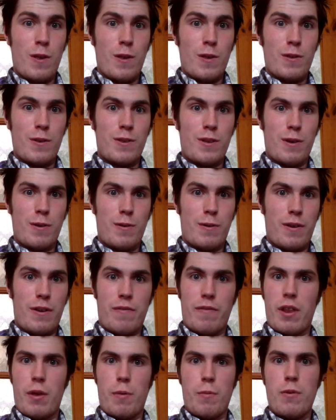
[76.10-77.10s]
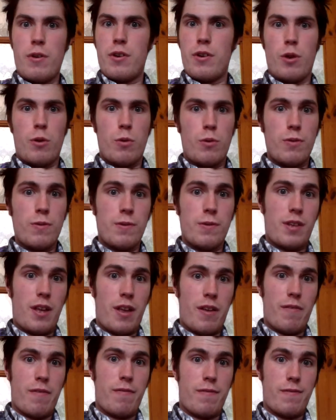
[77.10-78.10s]
So if anyone who does
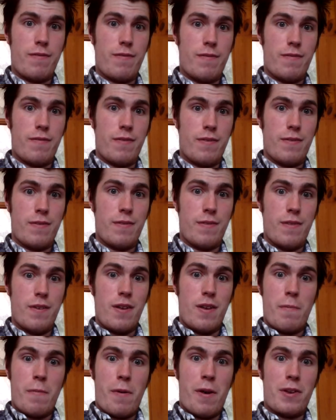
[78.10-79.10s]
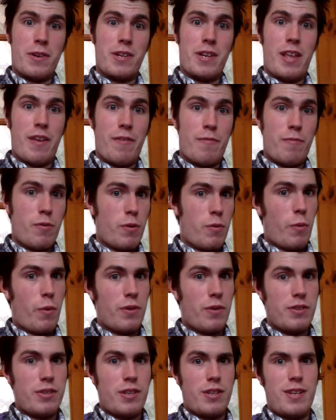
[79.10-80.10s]
have passion F1
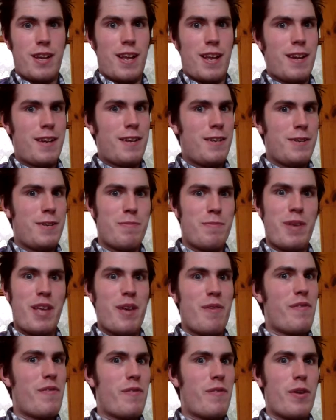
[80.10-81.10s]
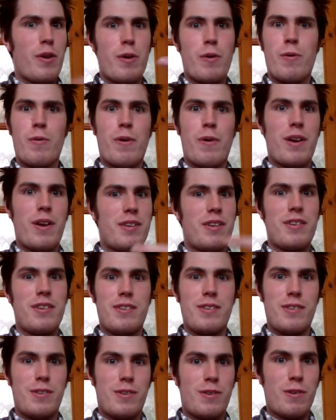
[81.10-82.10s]
wants to challenge me with a few
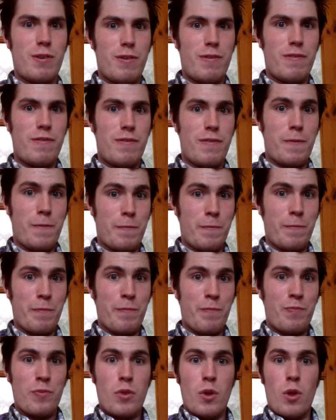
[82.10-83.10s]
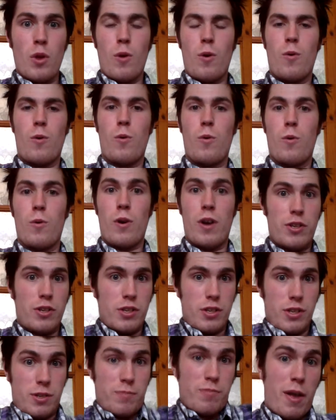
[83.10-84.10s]
questions and stuff, or
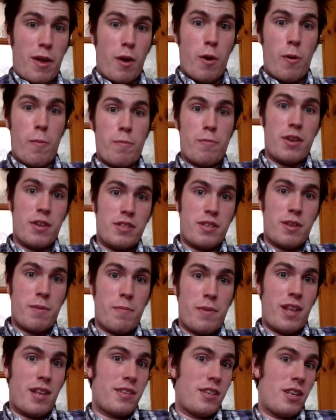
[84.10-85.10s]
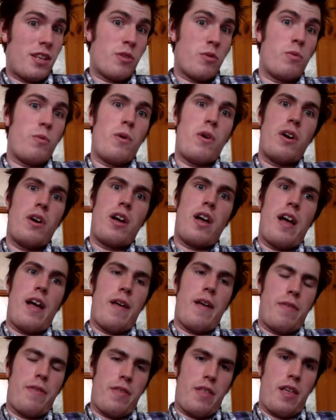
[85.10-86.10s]
just my own personal opinions as to what
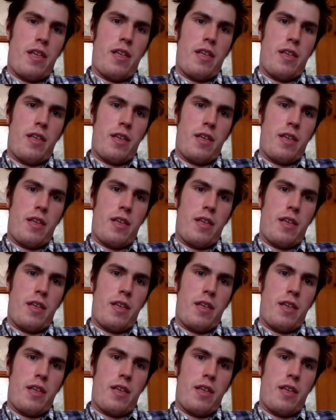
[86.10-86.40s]
I think